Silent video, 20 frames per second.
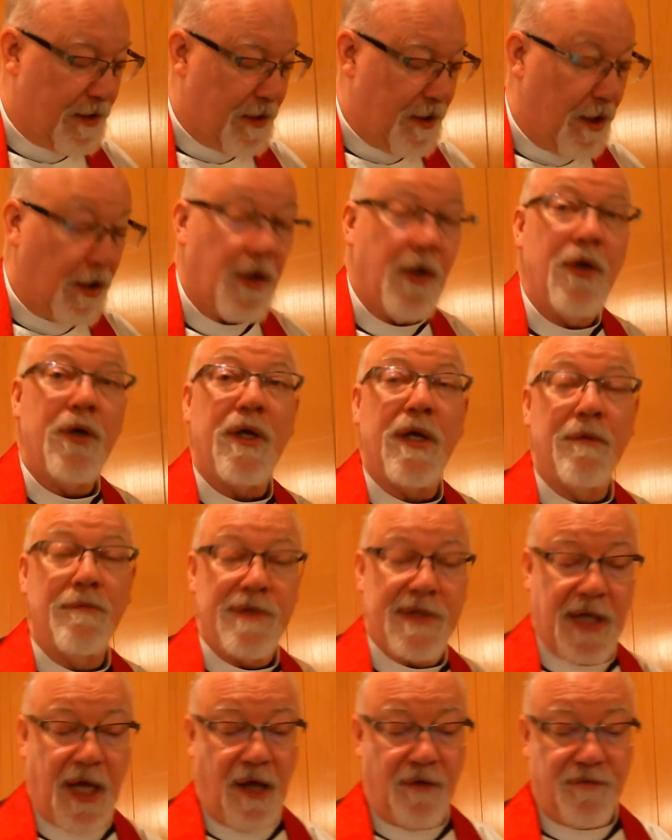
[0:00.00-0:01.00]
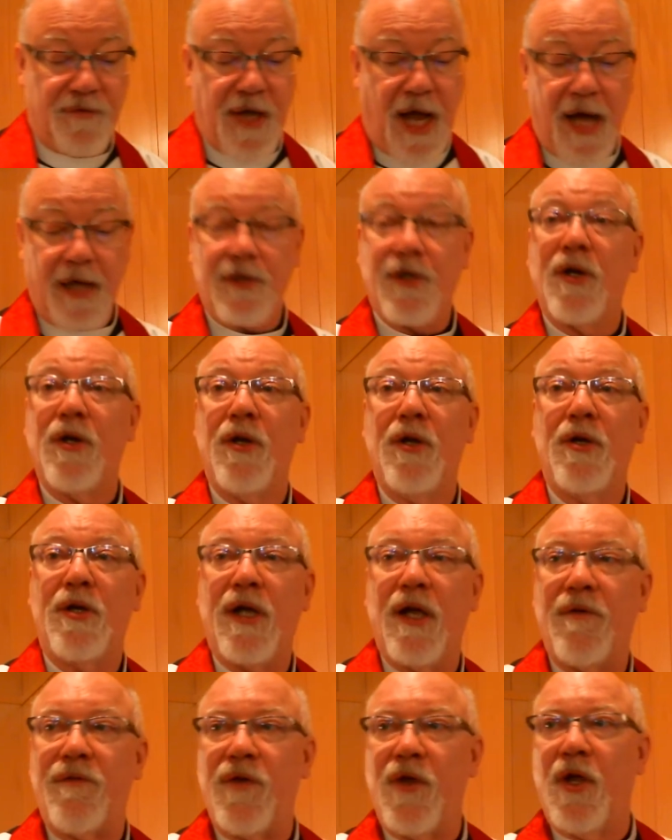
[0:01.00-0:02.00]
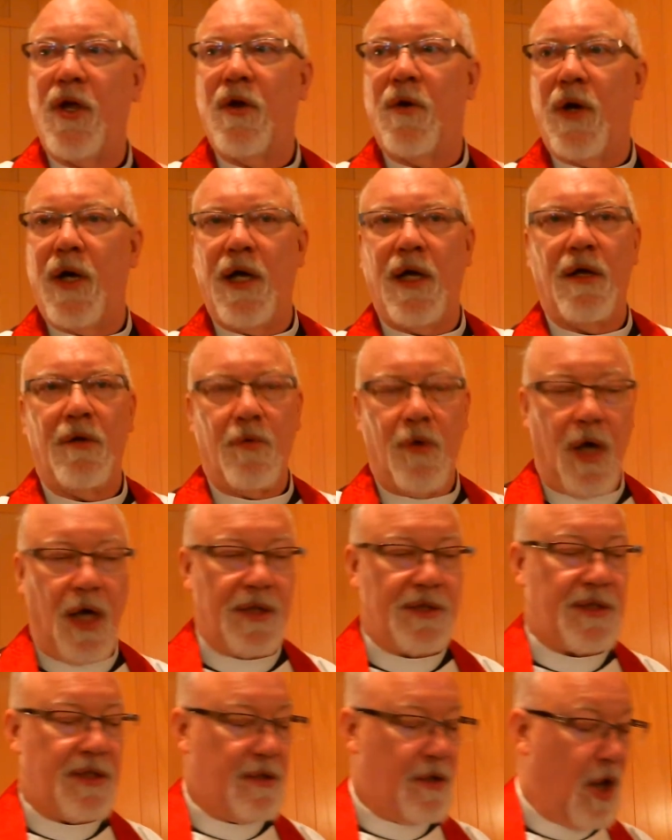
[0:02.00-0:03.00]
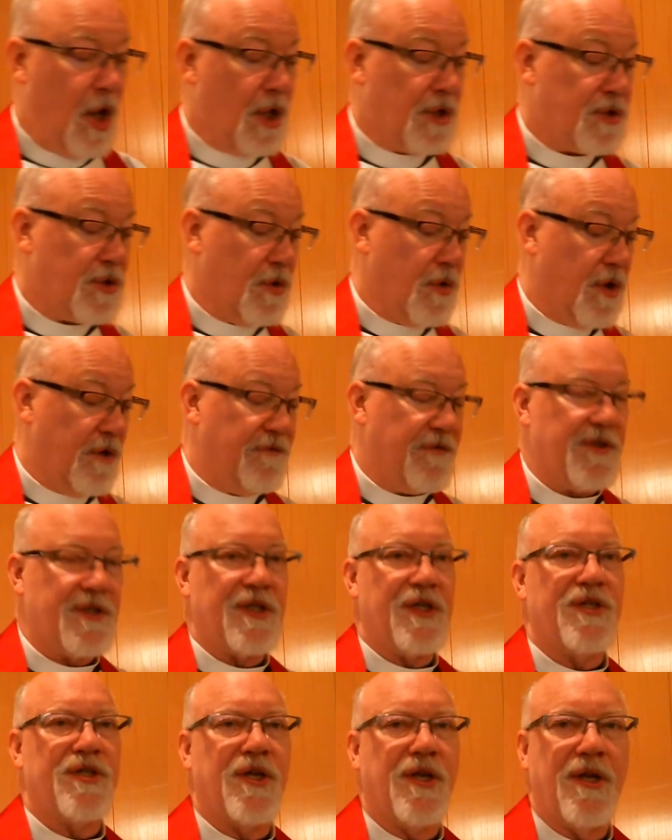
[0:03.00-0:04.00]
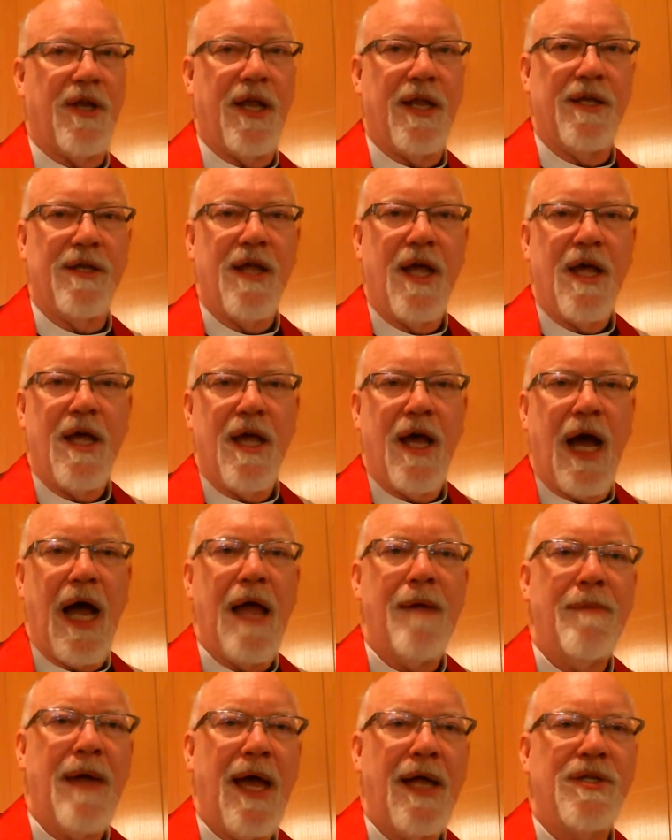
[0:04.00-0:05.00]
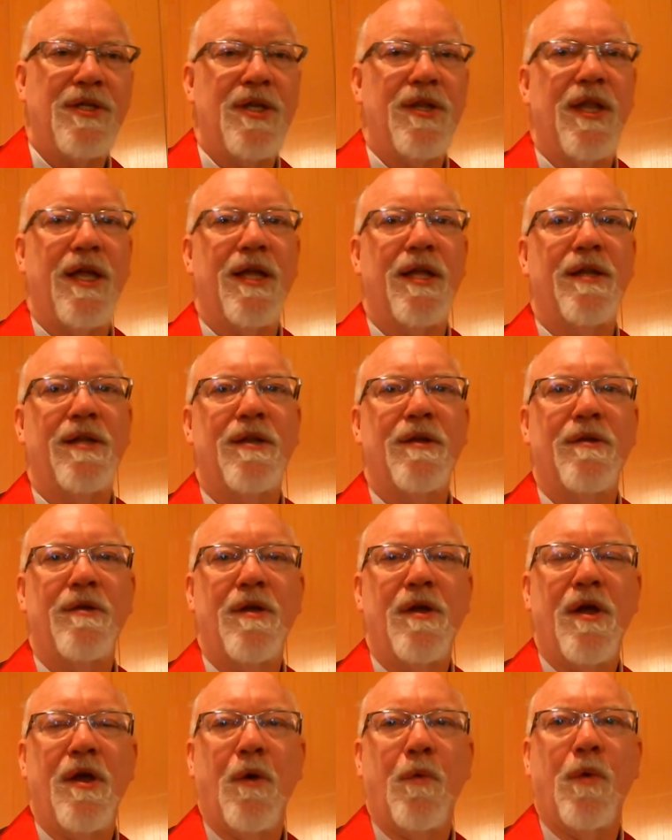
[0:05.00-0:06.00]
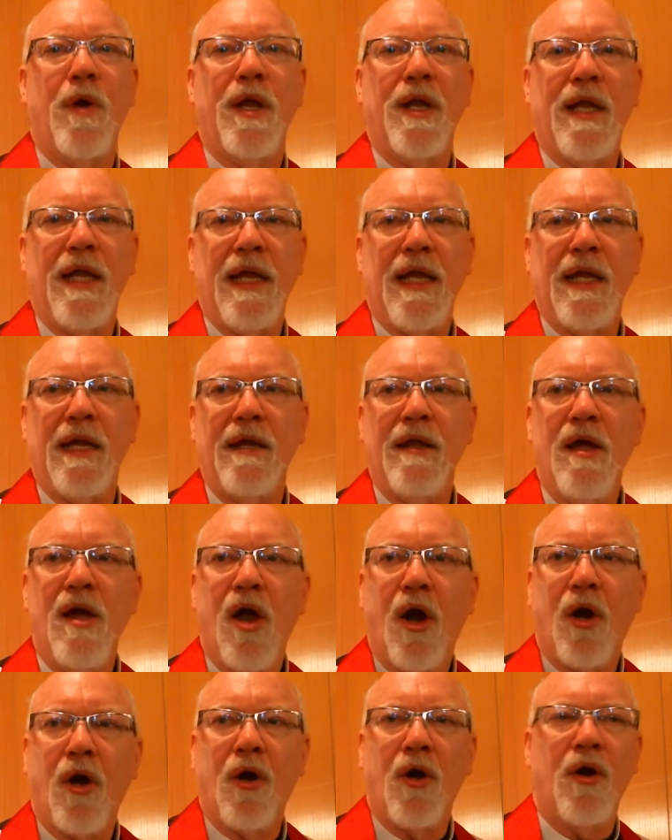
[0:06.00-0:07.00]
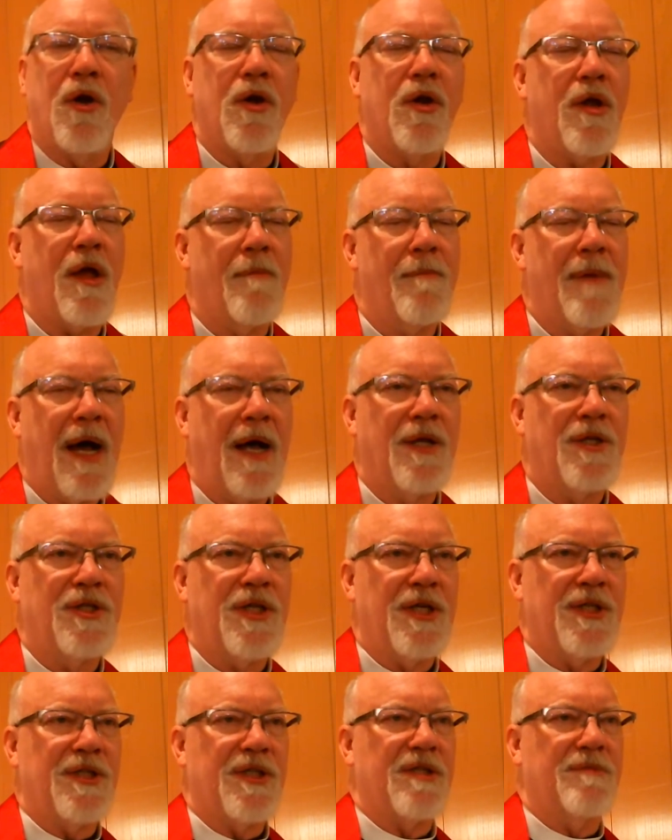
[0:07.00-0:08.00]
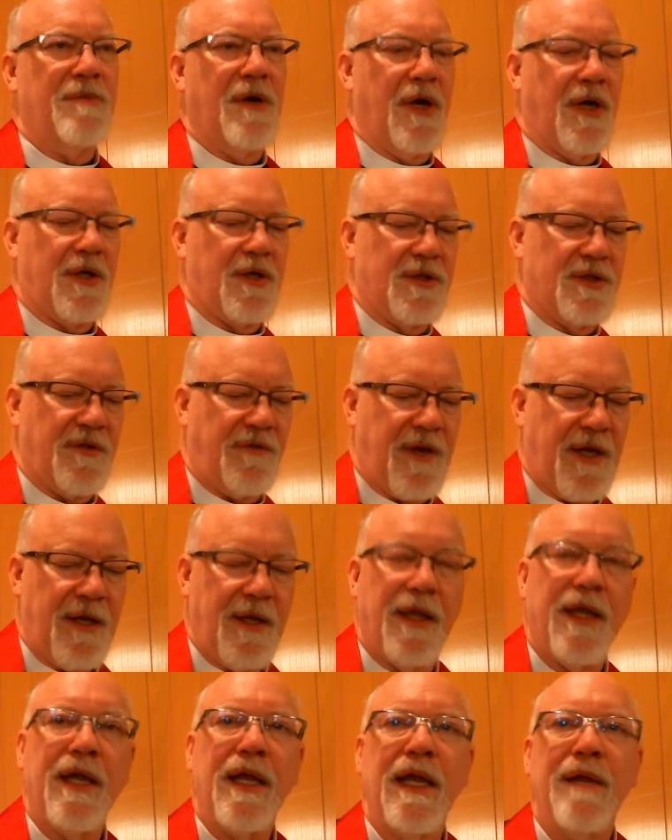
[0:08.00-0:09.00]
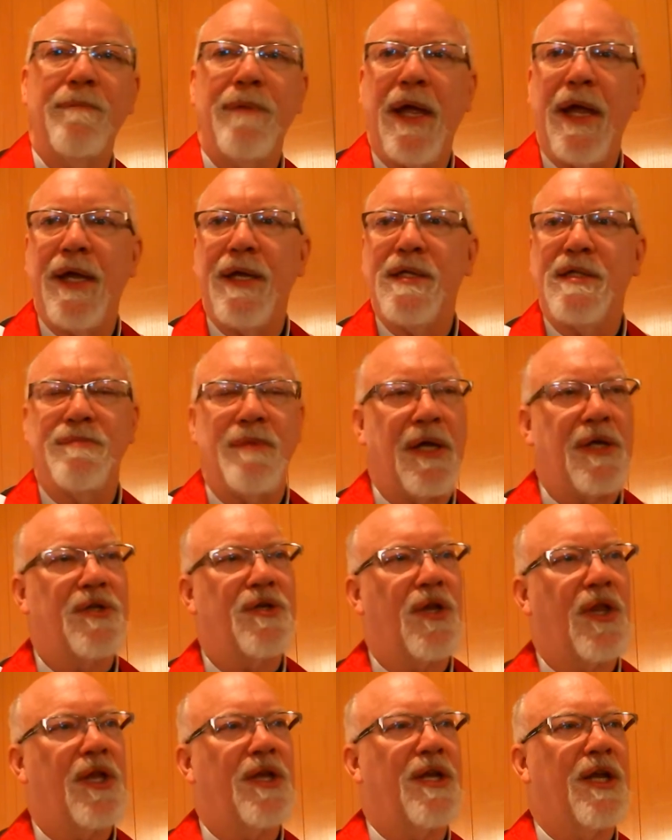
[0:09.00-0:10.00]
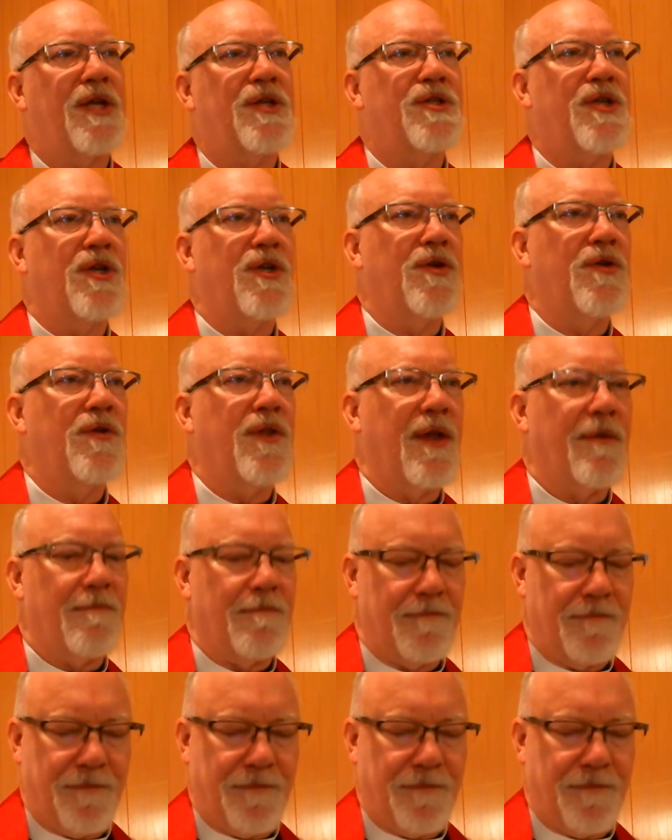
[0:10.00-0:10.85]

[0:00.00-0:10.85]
Luke himself, Dr. Luke, if you will, was also a physician. And I imagine that when he heard about Jesus' miracles of healing, he paid special attention to them.